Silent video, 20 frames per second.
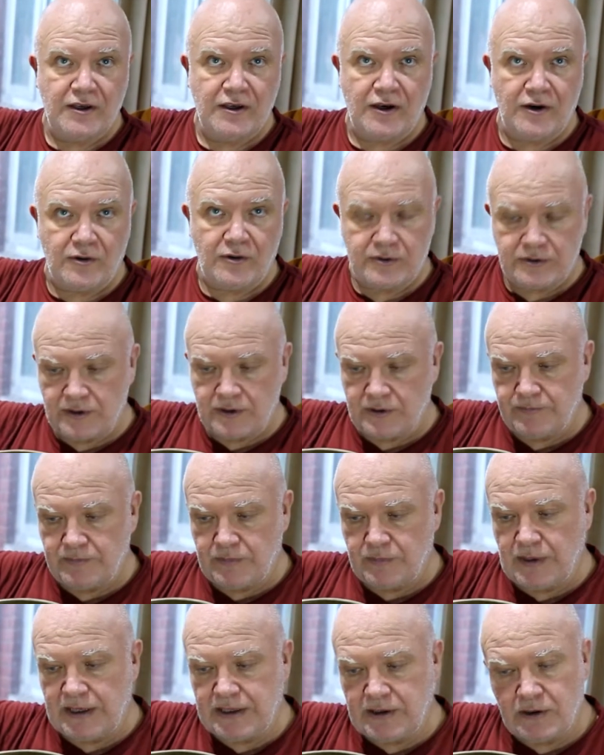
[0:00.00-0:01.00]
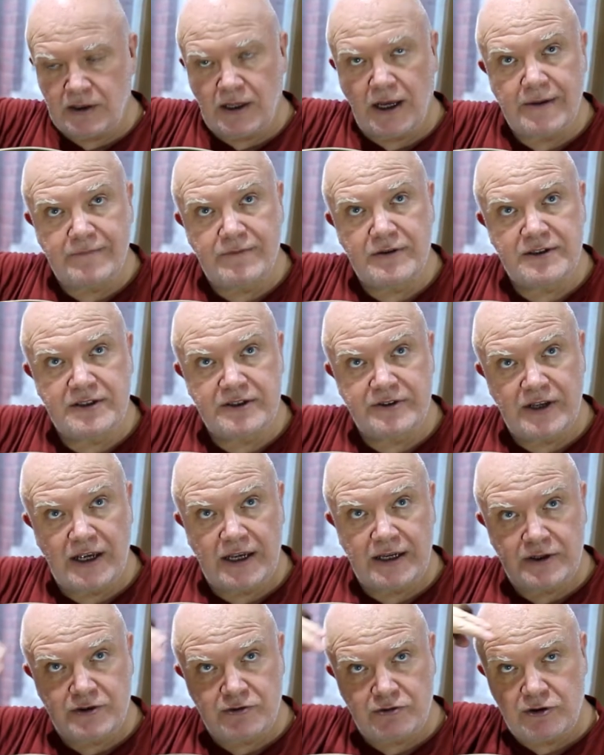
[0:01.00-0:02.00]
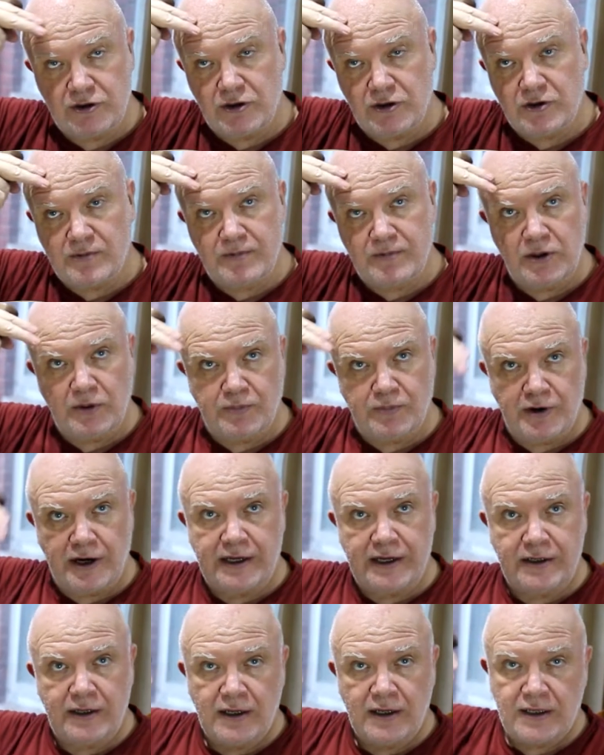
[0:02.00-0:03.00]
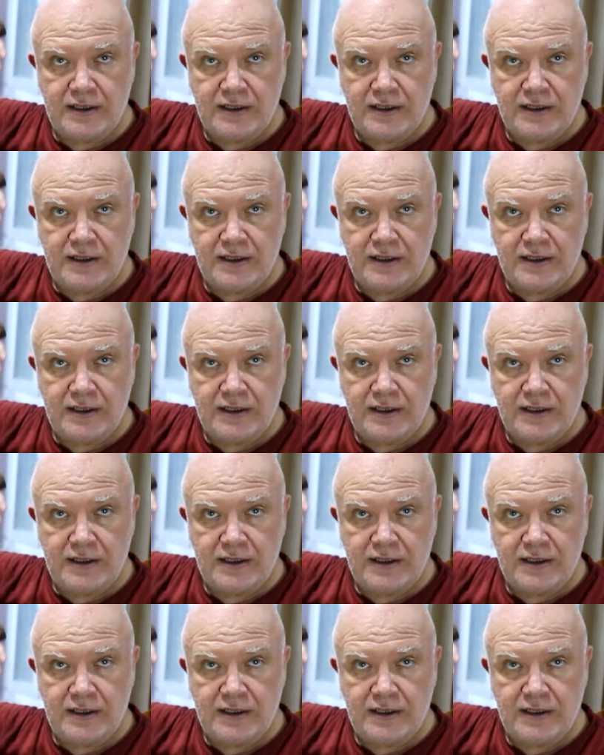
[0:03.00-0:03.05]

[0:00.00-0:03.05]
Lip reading: or where your life is in danger and your brain